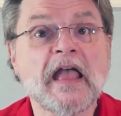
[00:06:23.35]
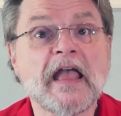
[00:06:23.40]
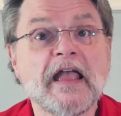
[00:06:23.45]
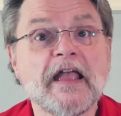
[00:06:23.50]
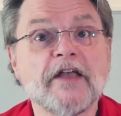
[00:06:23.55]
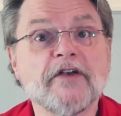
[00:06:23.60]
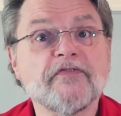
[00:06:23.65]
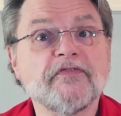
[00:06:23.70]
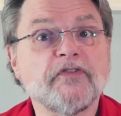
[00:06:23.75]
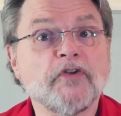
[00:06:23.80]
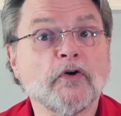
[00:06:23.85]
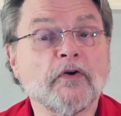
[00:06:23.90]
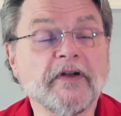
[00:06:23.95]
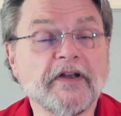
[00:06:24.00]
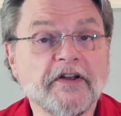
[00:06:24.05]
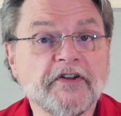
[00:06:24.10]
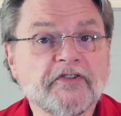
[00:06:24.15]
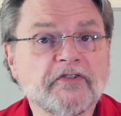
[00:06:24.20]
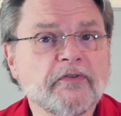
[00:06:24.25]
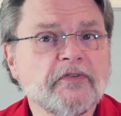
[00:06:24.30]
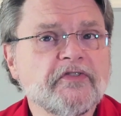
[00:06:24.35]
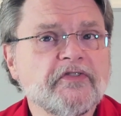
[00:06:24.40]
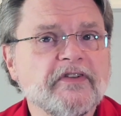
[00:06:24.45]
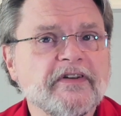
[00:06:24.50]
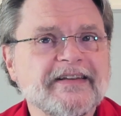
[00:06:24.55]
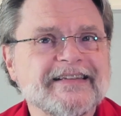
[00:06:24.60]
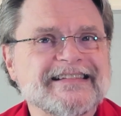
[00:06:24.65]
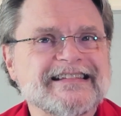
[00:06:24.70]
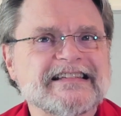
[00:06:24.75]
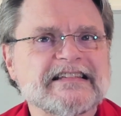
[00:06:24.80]
If you're
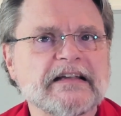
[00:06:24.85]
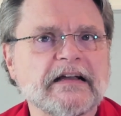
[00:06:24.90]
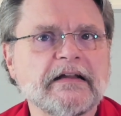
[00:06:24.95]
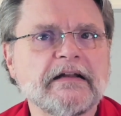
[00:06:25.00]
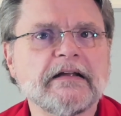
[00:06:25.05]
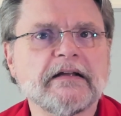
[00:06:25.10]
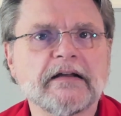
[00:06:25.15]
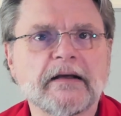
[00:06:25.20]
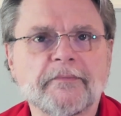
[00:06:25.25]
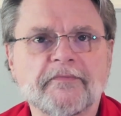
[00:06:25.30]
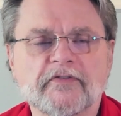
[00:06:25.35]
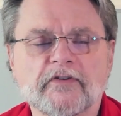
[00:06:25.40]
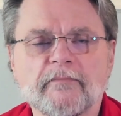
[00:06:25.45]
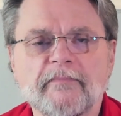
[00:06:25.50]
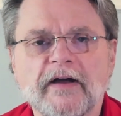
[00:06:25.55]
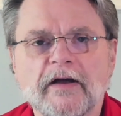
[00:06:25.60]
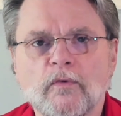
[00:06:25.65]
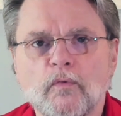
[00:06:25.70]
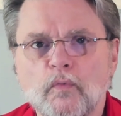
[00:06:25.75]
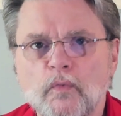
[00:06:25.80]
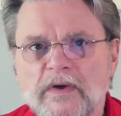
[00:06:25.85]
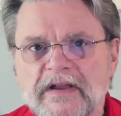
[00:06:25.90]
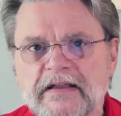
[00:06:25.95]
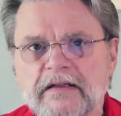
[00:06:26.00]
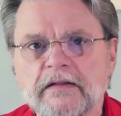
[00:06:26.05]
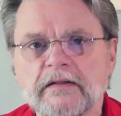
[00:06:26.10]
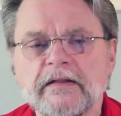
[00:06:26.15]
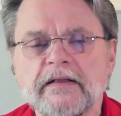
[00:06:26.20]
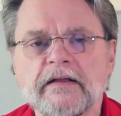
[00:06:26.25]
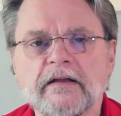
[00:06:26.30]
interested in signing up for my
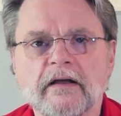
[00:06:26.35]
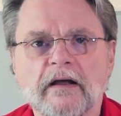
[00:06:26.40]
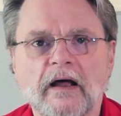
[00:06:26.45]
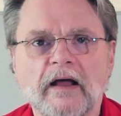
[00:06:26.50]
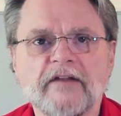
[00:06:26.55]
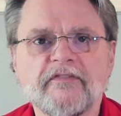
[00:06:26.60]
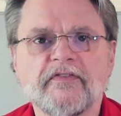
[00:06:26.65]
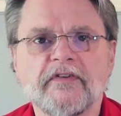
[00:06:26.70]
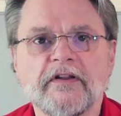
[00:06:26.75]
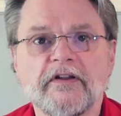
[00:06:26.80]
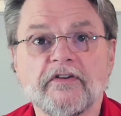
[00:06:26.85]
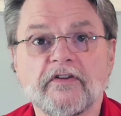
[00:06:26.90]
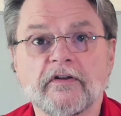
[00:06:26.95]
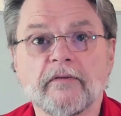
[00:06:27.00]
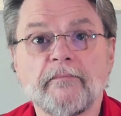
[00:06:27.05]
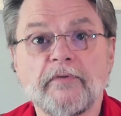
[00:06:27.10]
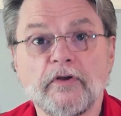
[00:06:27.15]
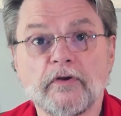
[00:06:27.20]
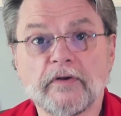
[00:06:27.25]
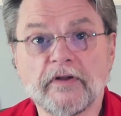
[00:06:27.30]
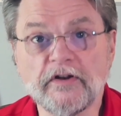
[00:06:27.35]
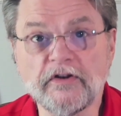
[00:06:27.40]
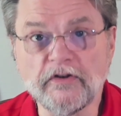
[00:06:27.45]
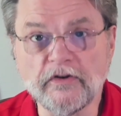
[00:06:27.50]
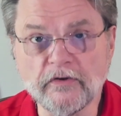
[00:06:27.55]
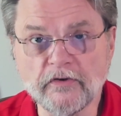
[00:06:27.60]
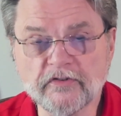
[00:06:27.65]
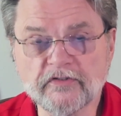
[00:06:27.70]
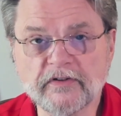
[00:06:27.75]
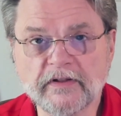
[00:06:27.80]
weekly Confident Computing
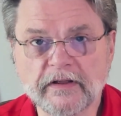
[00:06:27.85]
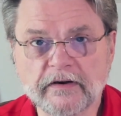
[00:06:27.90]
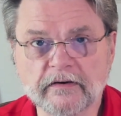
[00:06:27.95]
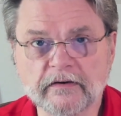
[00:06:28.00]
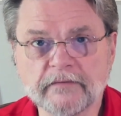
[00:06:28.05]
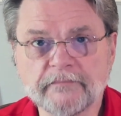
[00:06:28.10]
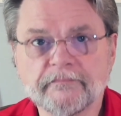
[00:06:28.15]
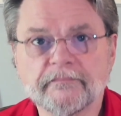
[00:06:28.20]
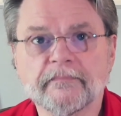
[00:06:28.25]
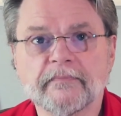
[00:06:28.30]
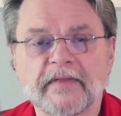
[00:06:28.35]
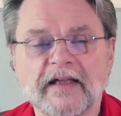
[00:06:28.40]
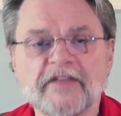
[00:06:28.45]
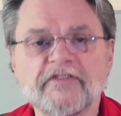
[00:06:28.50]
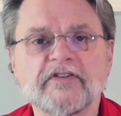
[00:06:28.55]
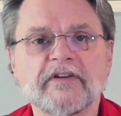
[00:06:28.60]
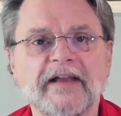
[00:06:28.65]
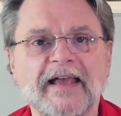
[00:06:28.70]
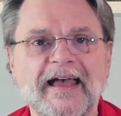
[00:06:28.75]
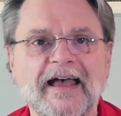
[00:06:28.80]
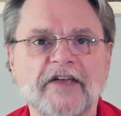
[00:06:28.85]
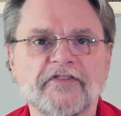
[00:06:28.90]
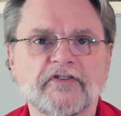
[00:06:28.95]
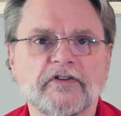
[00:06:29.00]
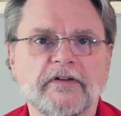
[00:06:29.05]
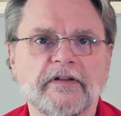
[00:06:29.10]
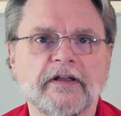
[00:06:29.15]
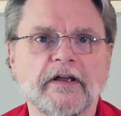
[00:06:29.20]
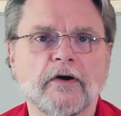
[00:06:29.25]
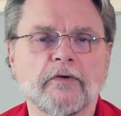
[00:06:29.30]
newsletter, that's at
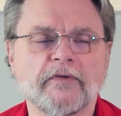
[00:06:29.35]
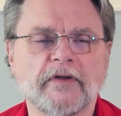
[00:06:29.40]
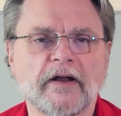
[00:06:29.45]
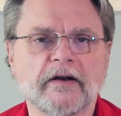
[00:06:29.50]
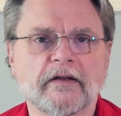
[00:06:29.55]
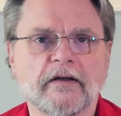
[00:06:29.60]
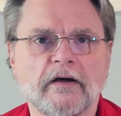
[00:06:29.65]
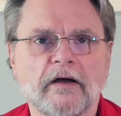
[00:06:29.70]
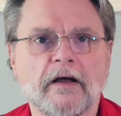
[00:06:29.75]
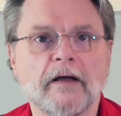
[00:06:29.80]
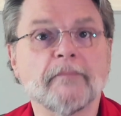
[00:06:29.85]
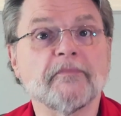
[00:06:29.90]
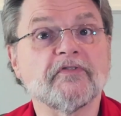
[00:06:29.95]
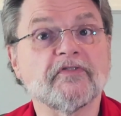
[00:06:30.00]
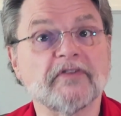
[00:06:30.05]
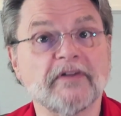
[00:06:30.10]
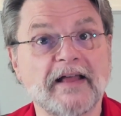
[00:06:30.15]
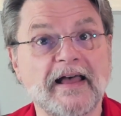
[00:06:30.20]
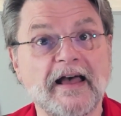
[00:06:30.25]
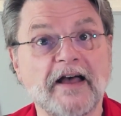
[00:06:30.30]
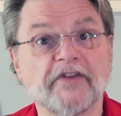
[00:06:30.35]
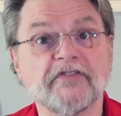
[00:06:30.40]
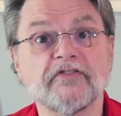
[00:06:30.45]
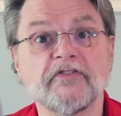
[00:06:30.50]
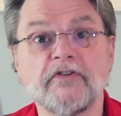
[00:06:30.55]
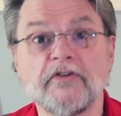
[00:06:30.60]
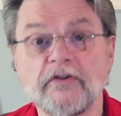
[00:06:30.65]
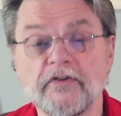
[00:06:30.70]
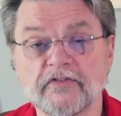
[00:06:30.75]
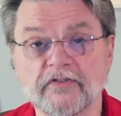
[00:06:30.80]

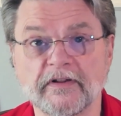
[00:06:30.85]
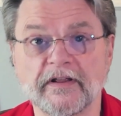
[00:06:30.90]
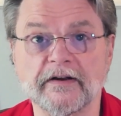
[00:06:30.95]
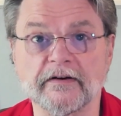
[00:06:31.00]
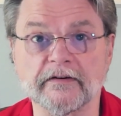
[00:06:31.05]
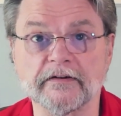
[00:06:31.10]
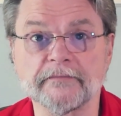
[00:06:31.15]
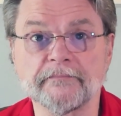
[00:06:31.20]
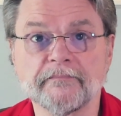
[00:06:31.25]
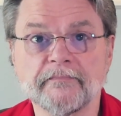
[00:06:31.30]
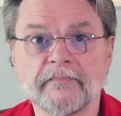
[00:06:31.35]
askleo.com/newsletter.